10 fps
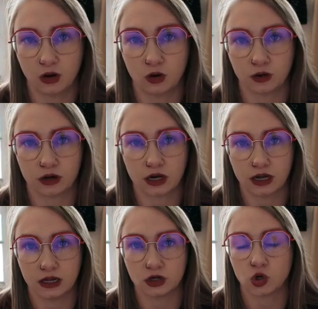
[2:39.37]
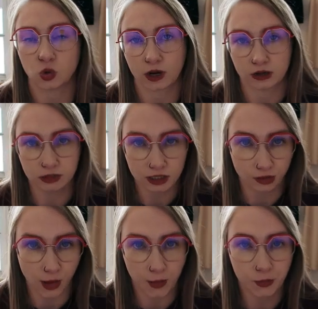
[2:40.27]
are incredibly
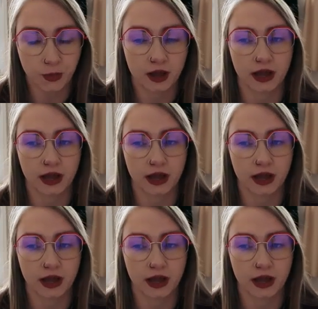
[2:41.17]
low,